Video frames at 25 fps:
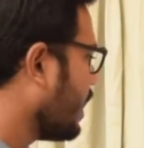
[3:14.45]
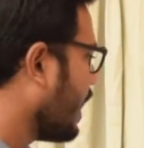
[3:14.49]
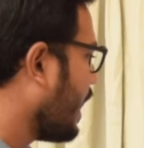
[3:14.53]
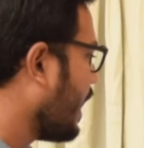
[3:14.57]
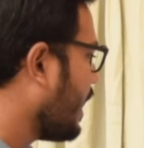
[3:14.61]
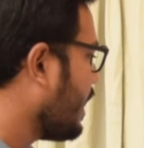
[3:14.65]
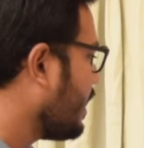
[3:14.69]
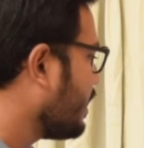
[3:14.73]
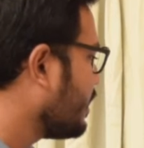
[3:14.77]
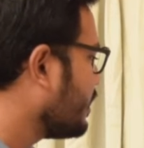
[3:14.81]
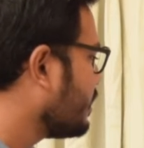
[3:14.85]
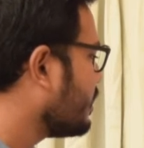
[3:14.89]

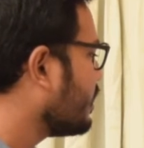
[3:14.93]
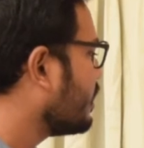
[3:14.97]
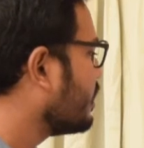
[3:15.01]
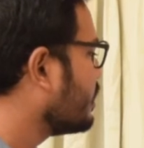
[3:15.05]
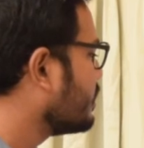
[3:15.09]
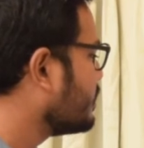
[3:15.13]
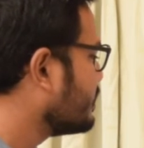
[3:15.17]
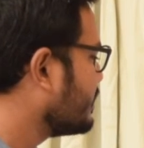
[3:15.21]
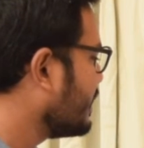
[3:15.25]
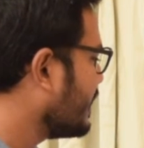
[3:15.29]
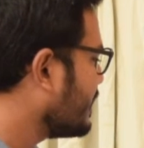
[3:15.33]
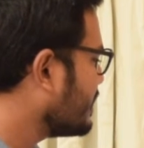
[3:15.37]
And
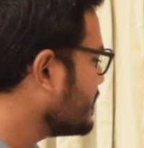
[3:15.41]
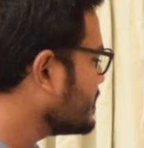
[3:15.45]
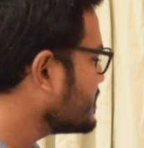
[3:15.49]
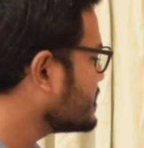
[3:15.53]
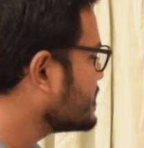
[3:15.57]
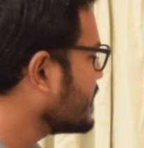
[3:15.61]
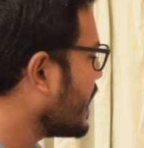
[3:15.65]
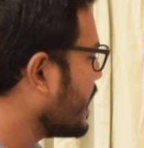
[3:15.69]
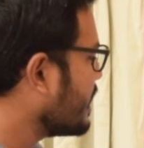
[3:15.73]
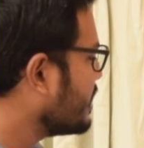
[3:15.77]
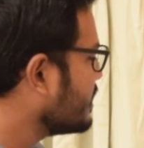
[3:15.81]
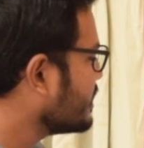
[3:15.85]
there
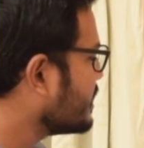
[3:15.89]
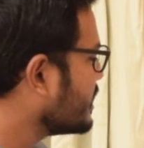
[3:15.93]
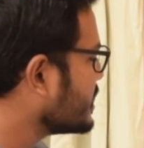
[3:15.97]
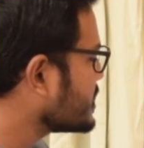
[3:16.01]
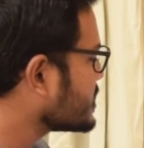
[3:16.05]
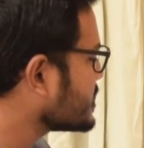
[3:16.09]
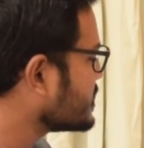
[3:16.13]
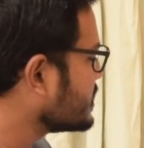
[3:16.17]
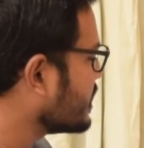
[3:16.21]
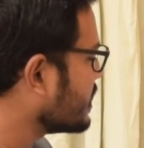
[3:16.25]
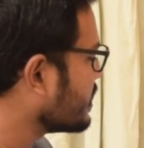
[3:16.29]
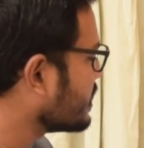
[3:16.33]
is
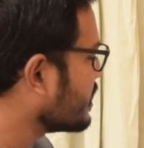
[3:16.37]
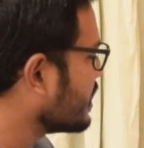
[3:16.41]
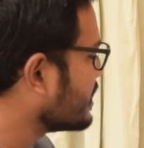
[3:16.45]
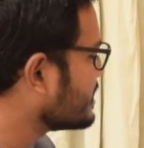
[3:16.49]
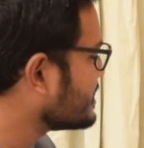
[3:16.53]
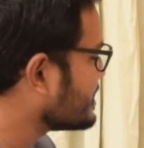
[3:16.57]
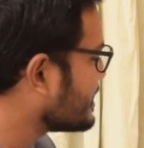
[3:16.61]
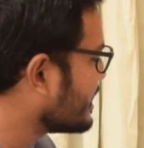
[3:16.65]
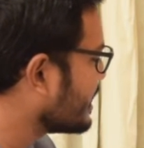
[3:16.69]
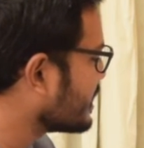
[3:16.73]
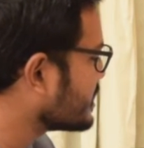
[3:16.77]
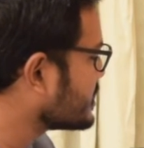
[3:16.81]
dilatation
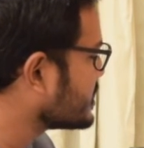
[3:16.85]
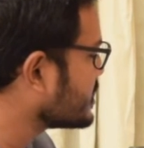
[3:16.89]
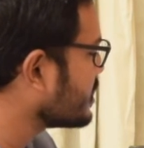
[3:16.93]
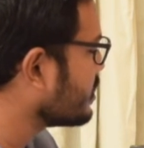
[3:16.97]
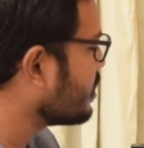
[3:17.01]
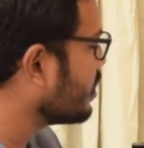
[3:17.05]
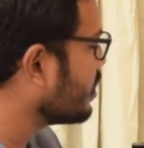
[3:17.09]
and stricture